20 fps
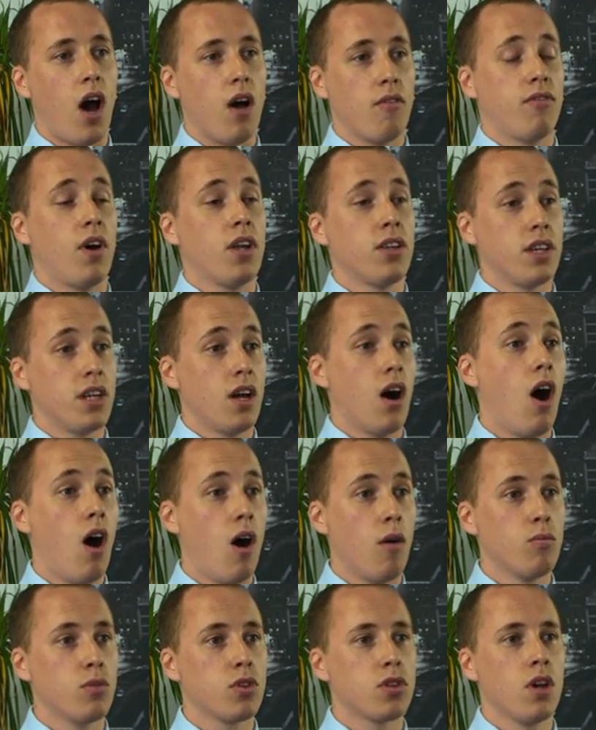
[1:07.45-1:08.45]
funding
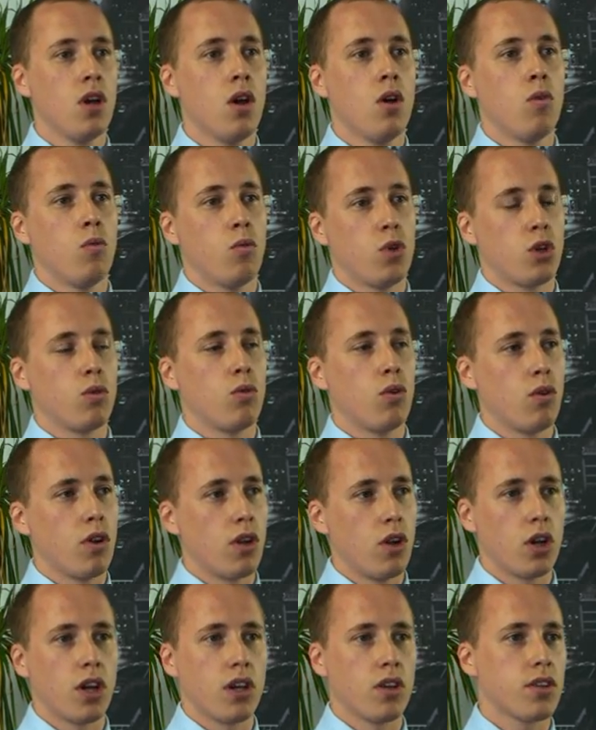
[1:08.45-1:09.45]
arms, which will
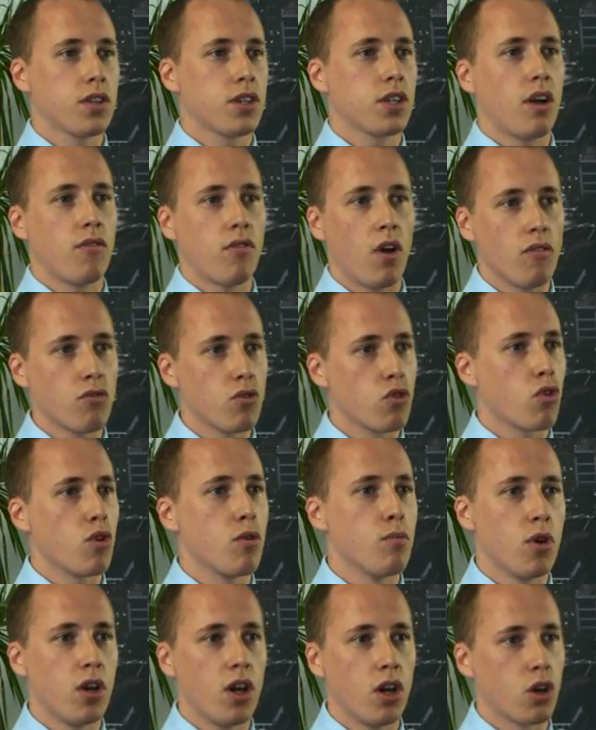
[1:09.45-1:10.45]
look at stuff like
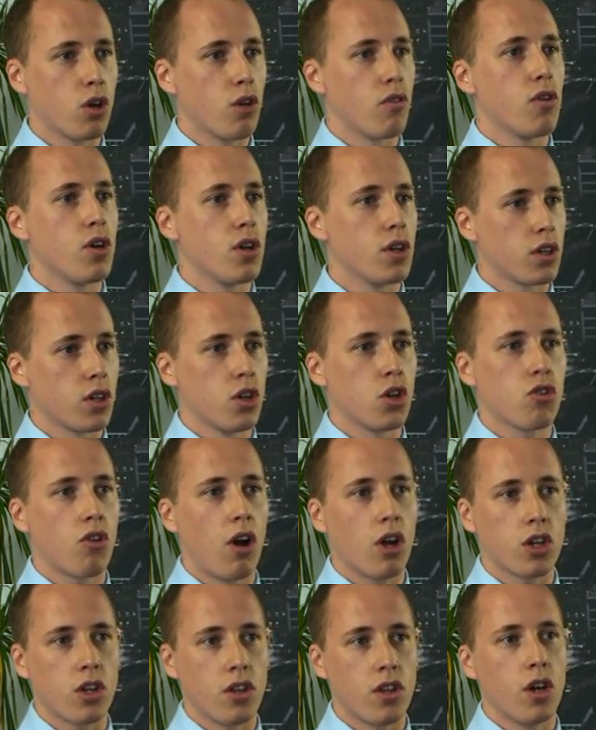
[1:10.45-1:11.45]
recruitment, careers,
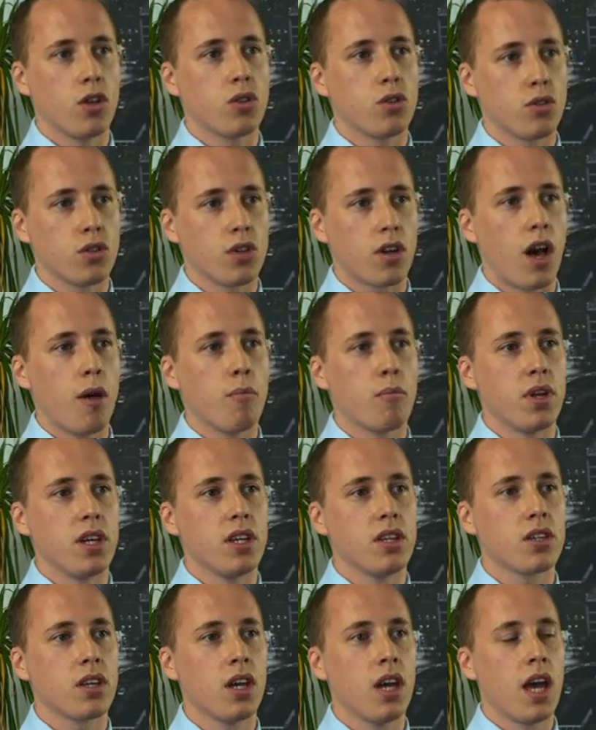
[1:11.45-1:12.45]
construction, those sorts of
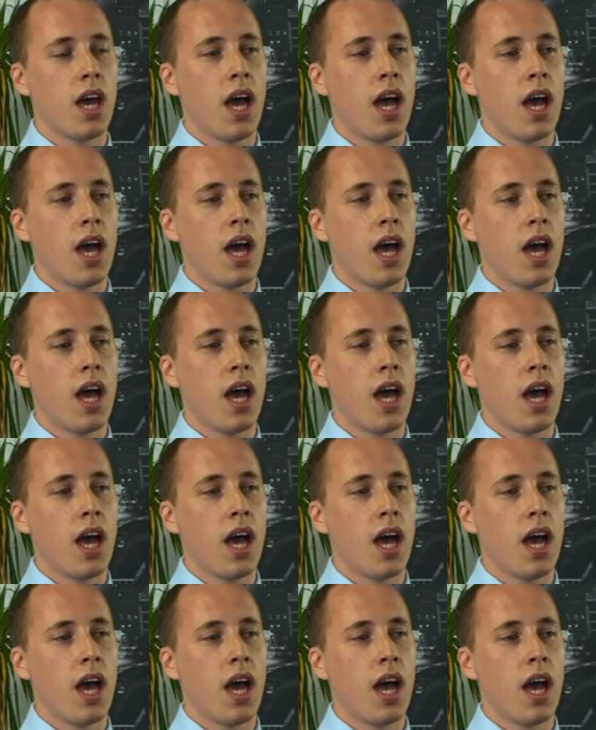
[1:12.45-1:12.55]
companies.